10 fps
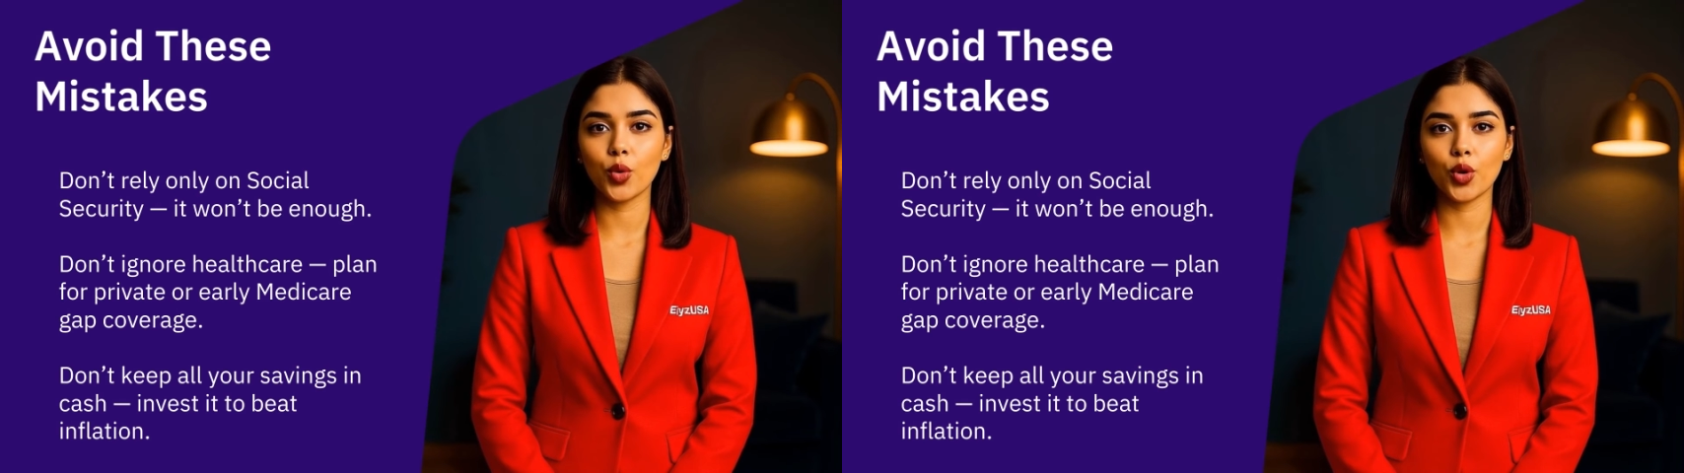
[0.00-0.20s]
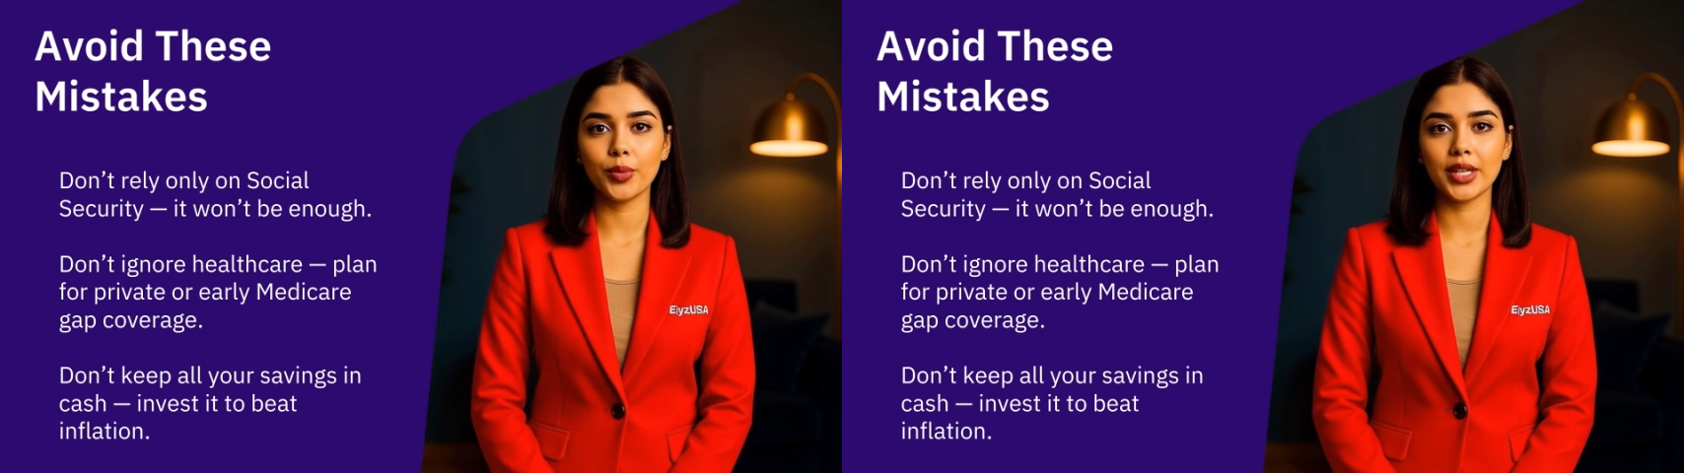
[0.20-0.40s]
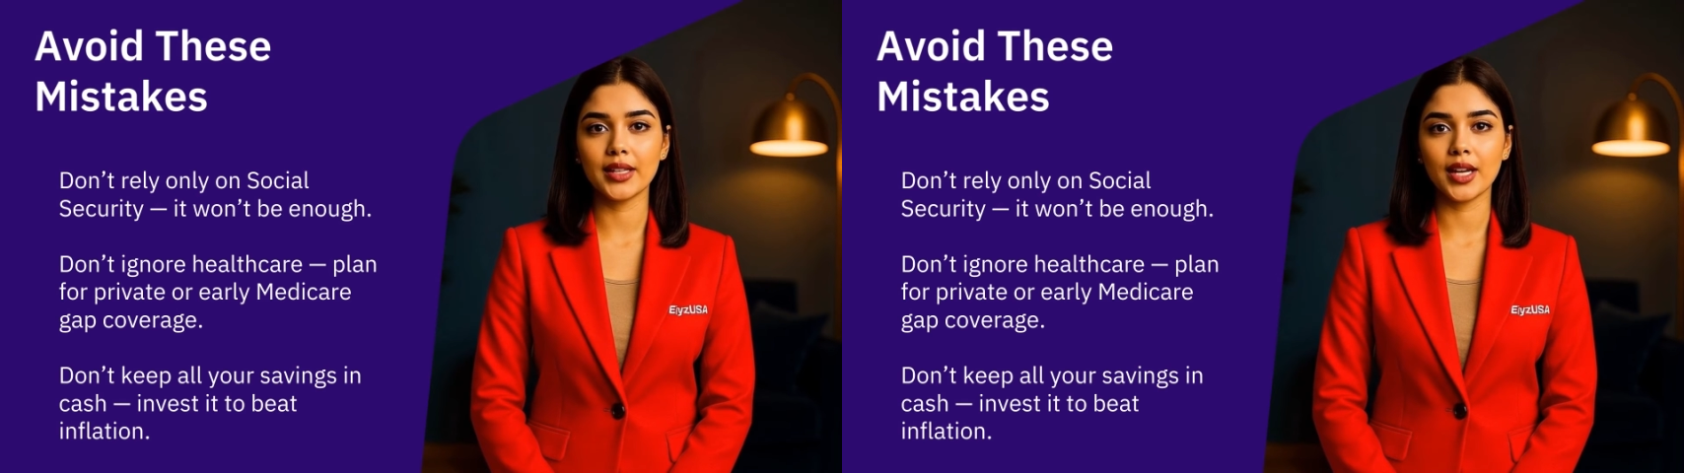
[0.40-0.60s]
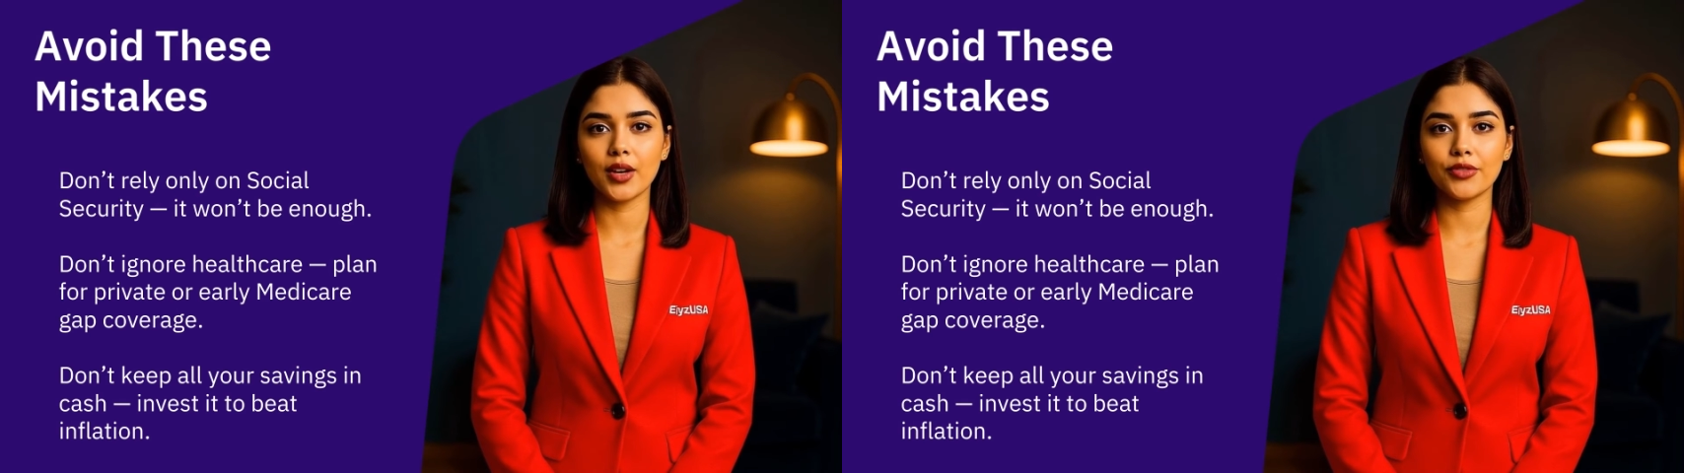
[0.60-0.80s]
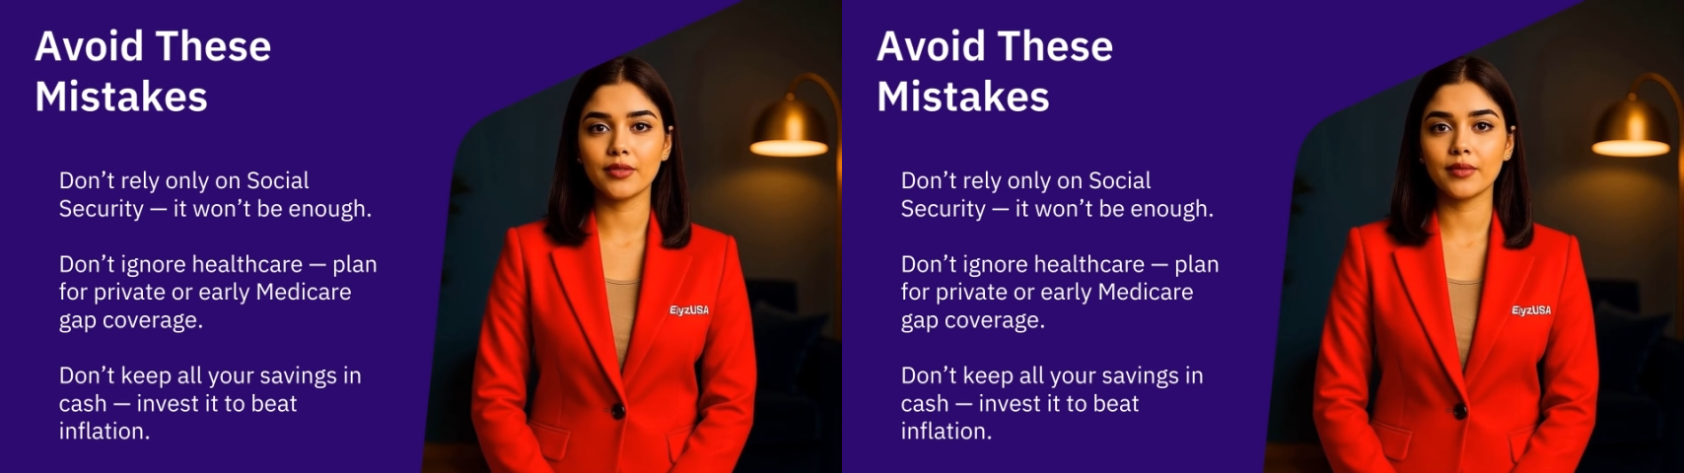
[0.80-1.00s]
won't be
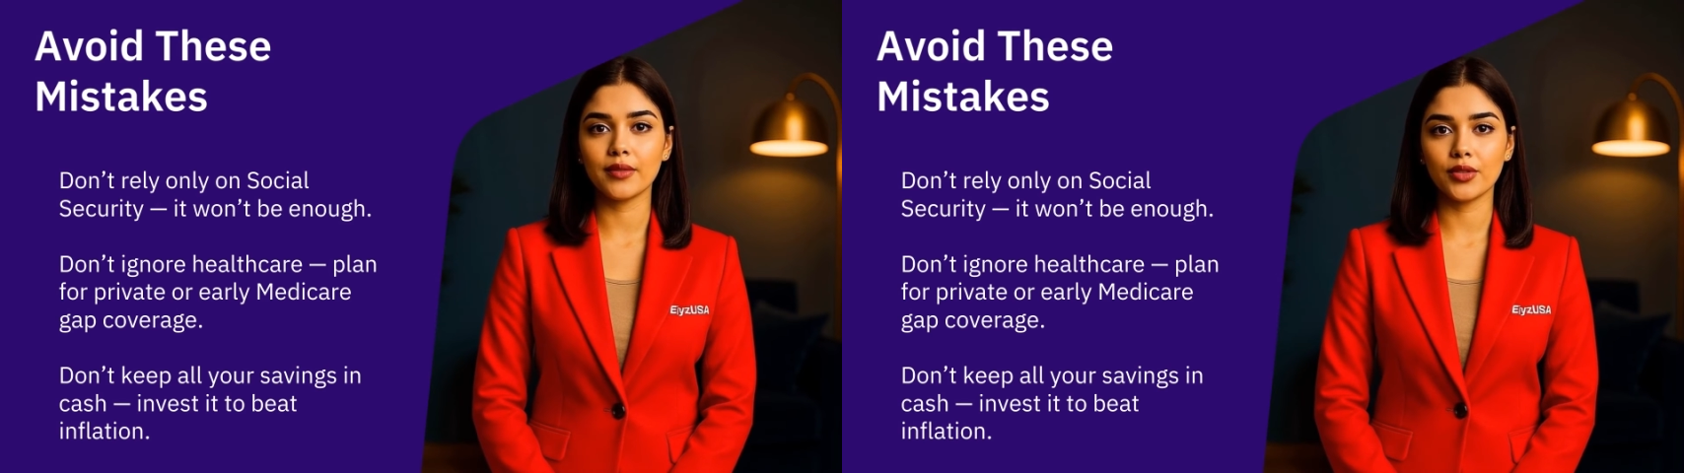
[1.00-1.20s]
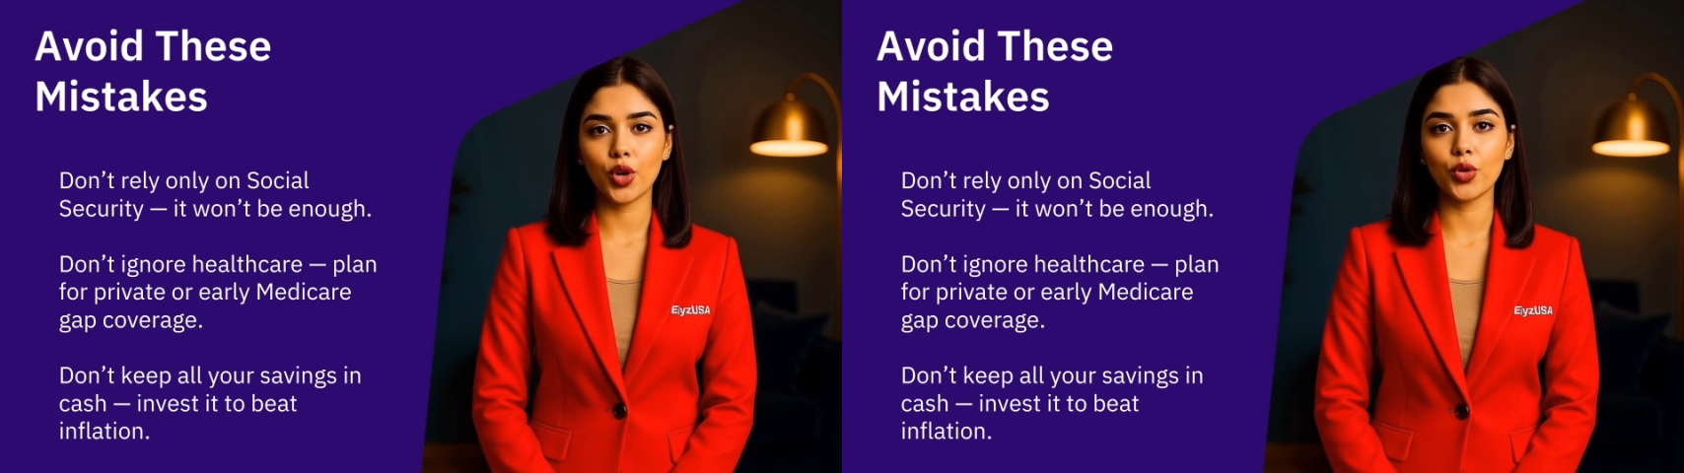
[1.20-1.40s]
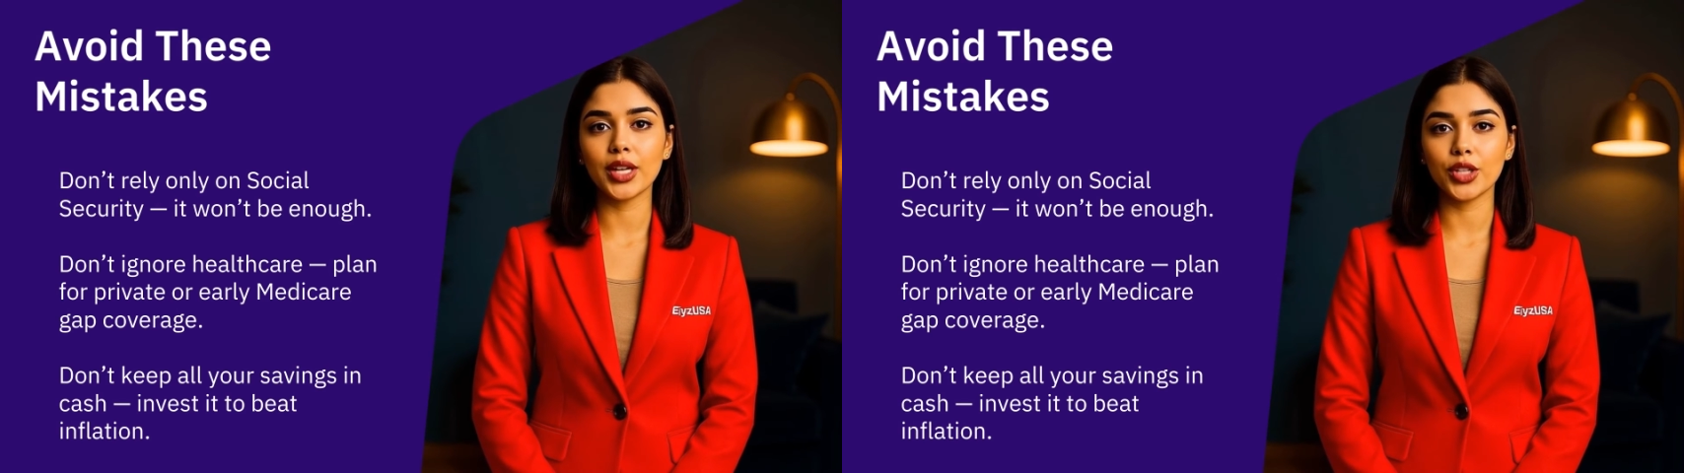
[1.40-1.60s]
enough. Don't